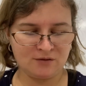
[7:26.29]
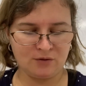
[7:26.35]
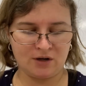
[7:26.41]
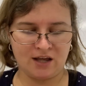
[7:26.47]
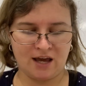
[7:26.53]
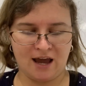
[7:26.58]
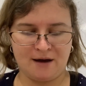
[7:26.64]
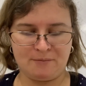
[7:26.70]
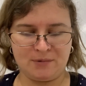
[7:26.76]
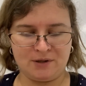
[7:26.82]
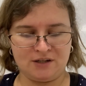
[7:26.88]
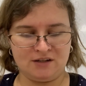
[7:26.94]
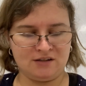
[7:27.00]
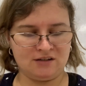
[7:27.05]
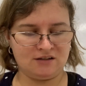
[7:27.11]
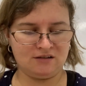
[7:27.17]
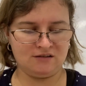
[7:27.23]
what
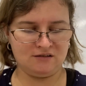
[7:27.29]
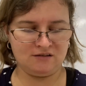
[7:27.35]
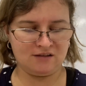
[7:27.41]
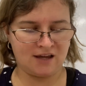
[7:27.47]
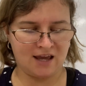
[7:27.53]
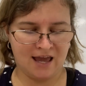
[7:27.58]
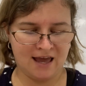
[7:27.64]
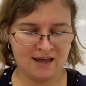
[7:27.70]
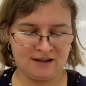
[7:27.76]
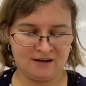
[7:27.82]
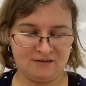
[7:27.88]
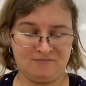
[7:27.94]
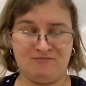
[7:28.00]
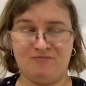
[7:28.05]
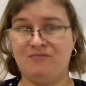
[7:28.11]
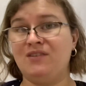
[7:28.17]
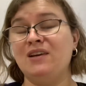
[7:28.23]
happened
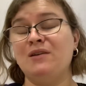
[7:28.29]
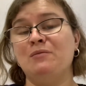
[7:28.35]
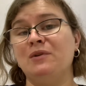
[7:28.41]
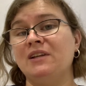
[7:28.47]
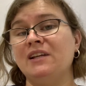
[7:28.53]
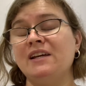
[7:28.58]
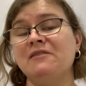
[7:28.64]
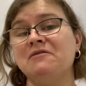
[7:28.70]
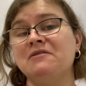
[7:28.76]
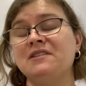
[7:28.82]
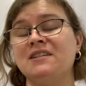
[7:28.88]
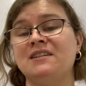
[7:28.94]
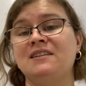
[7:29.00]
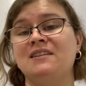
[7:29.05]
and he believed.